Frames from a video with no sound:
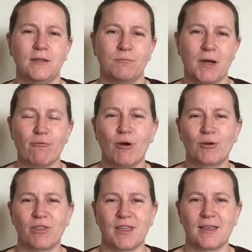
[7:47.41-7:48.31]
My
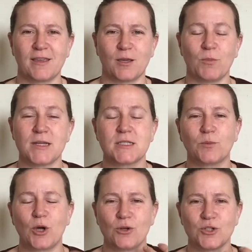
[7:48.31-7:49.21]
wrong thinking, my
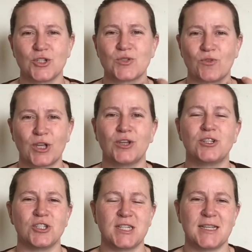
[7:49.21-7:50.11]
subconscious
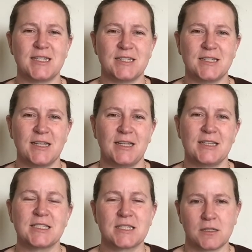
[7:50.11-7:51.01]
regurgitated
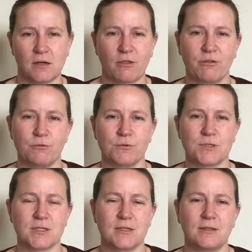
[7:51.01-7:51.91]
stuck
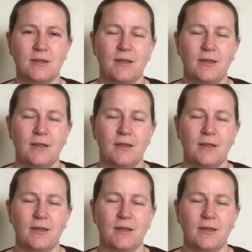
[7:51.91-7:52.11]
thoughts.